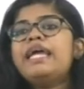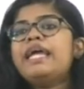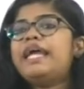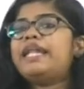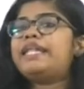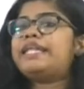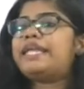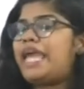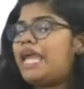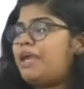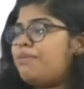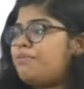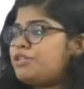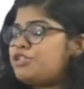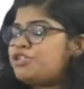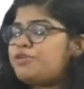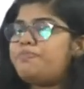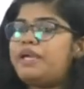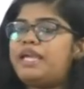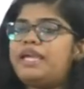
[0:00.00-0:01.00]
It came
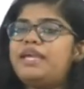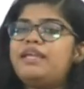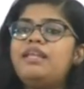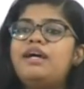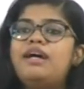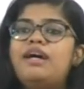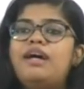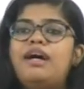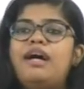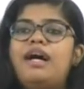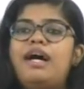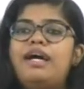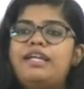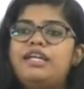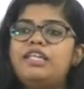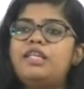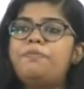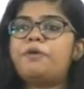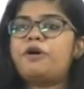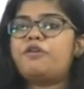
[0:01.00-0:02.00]
into being
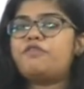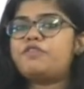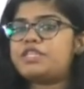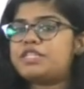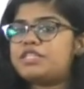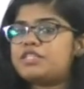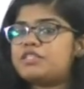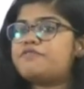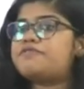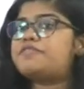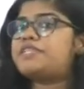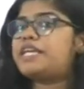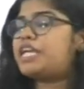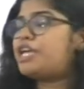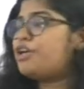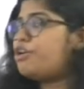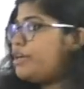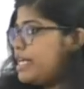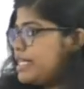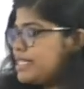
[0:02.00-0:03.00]
under the provisions of
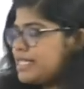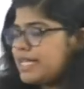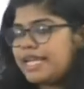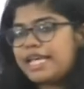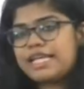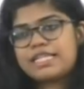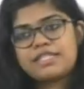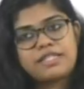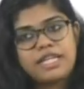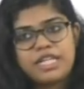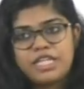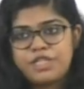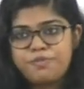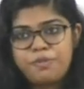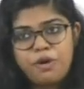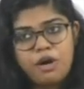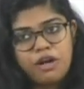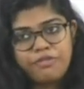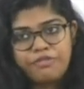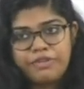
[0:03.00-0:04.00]
Securities and Exchange
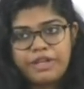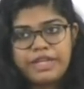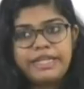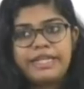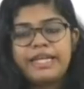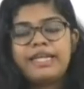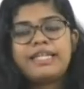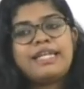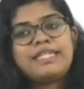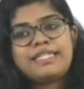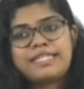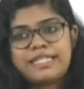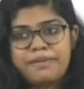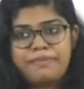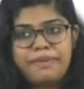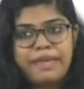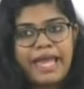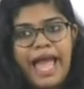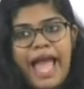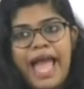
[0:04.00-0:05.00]
Board of India, that
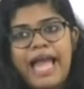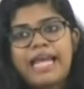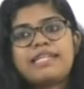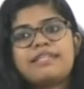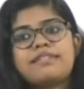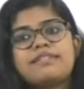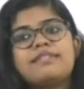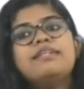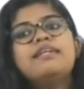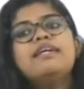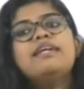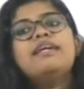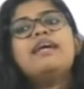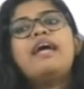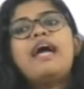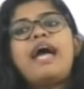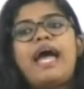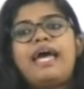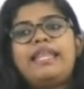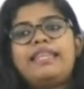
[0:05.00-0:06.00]
SEBI Act.
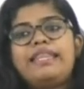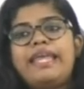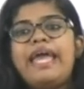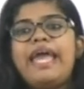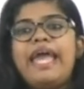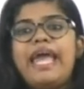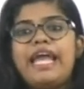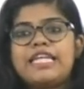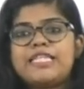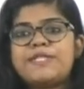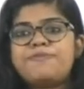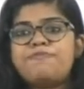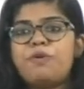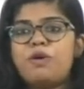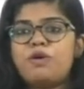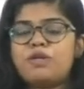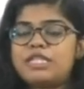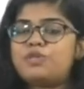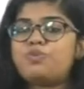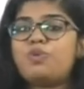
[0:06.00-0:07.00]
And
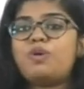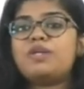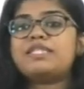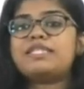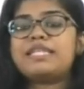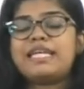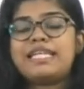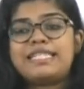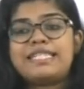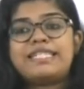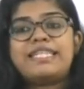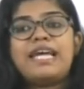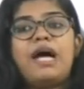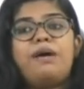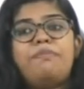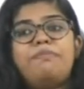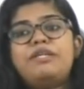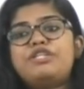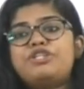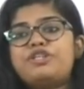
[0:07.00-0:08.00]
it was
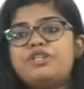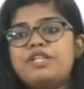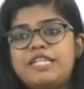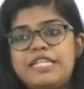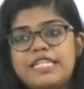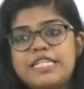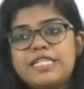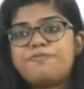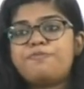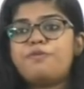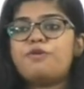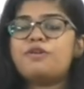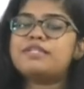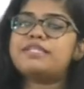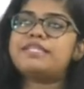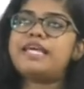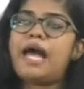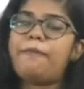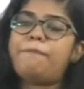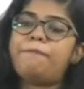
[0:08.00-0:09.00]
established to dispose
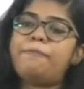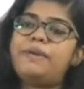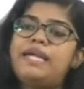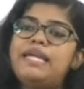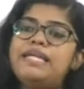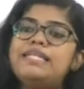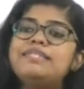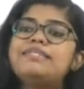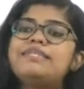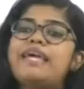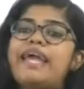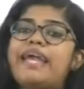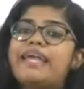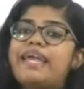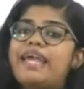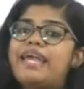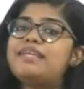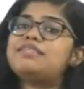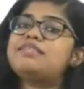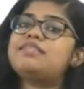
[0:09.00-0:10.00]
the appeals
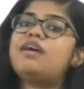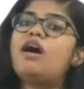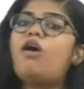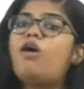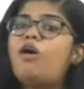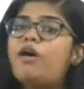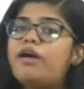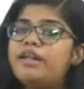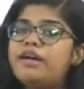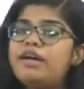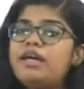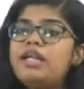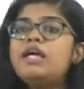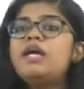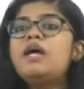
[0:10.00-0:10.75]
against the order